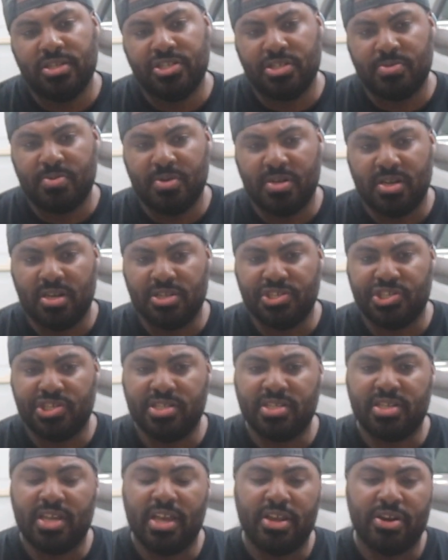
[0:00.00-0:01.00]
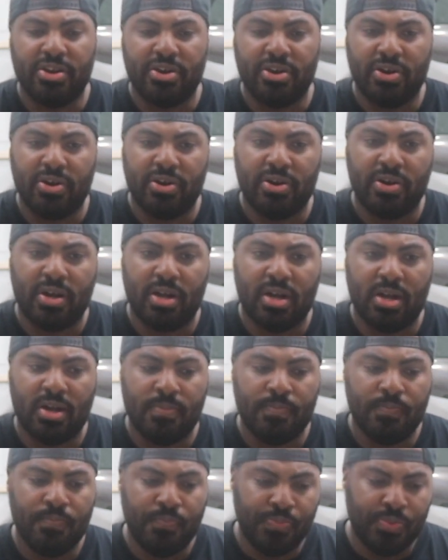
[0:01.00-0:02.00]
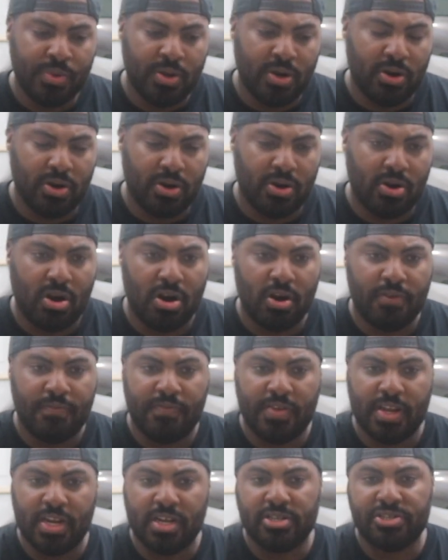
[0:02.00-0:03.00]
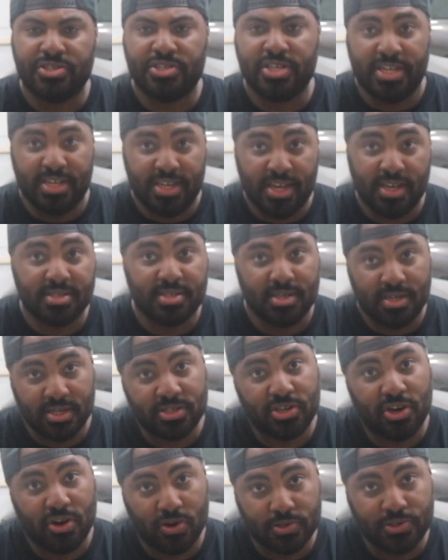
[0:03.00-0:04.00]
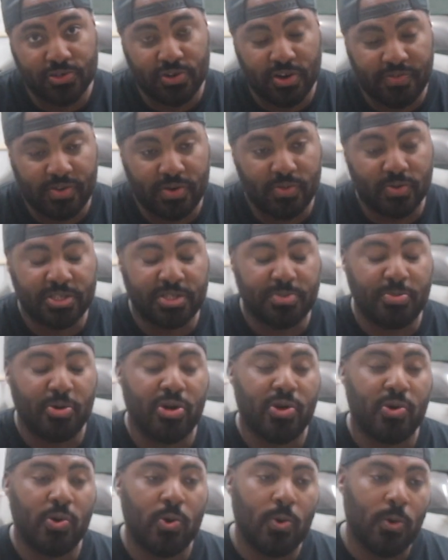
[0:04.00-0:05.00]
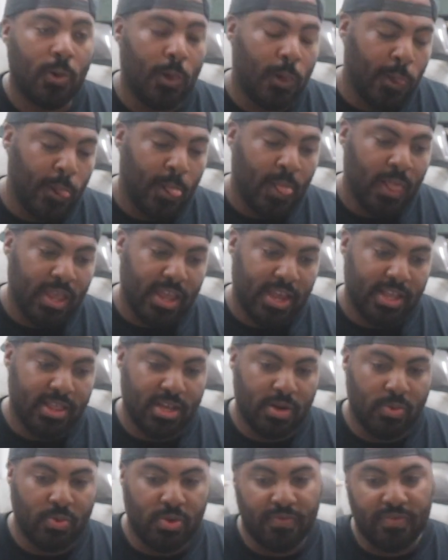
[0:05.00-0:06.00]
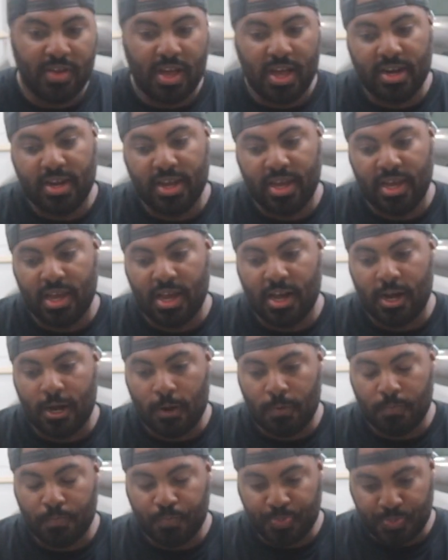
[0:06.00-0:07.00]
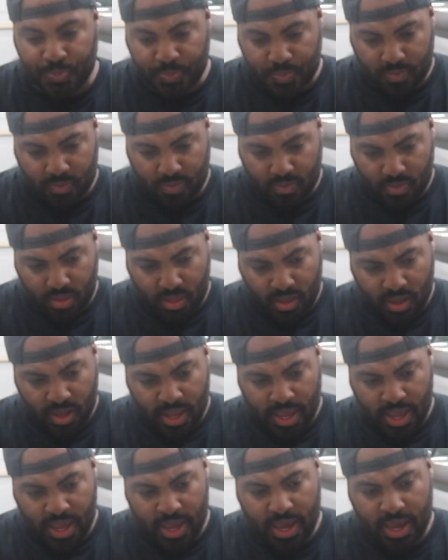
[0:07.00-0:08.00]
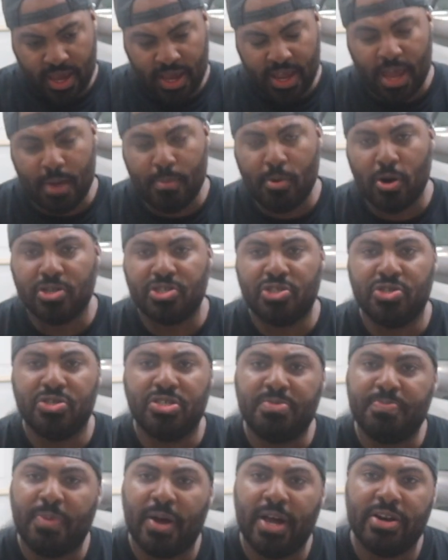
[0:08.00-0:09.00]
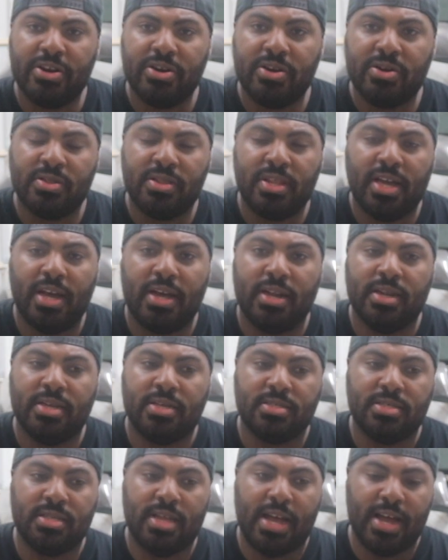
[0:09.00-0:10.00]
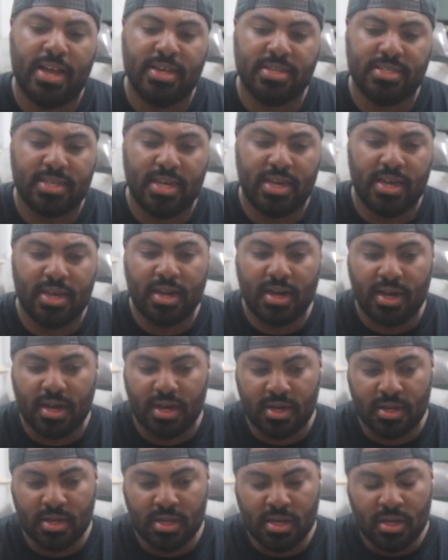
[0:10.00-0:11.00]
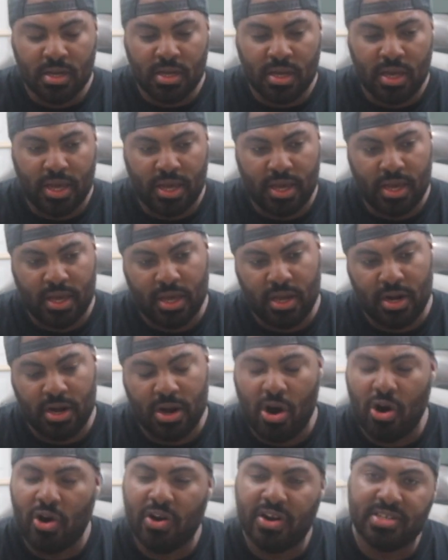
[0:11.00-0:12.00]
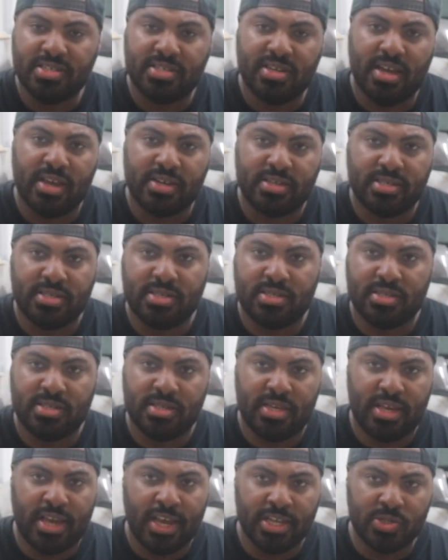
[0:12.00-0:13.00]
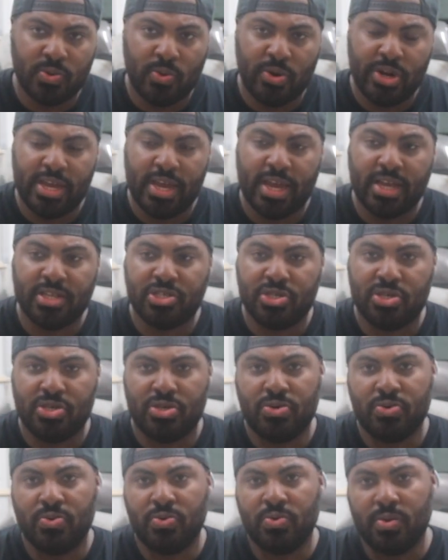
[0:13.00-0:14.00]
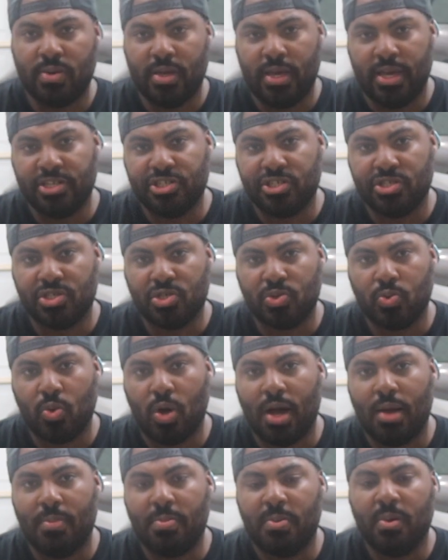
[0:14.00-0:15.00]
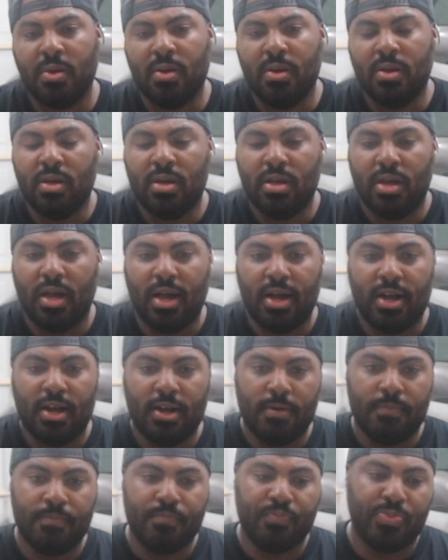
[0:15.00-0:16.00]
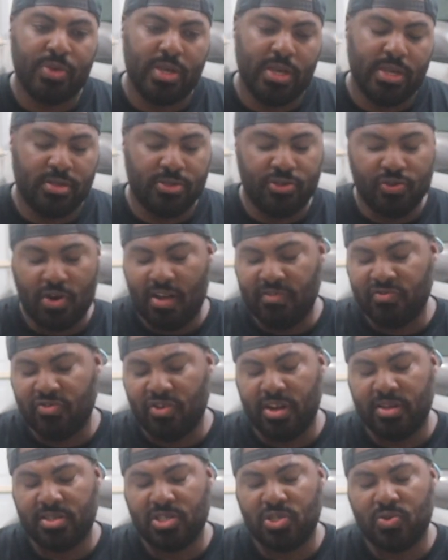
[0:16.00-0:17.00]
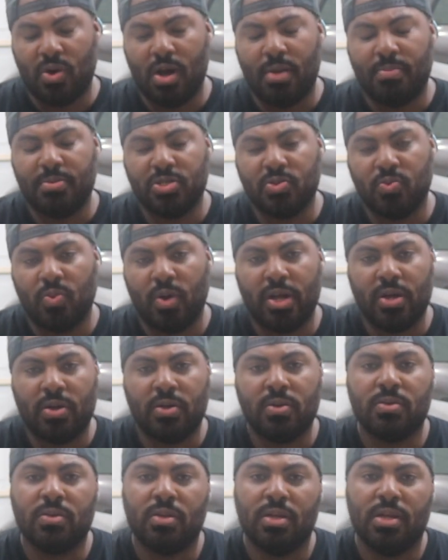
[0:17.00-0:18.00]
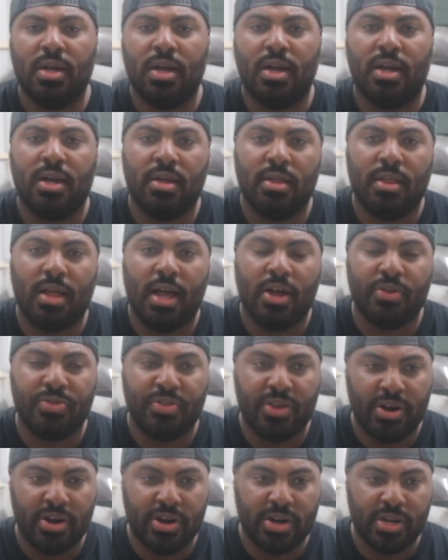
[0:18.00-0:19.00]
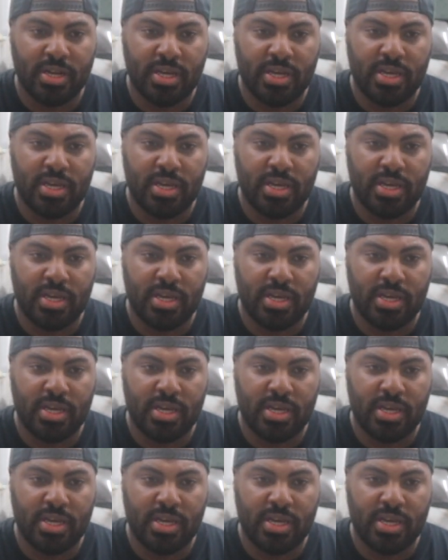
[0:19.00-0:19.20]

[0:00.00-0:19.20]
just because she's getting her car finished. And yes, it is girl driven, which is pretty cool. And then we've got a MR2 Spider that has an RSX K20A2 engine swap and drivetrain swap as well. Out there, and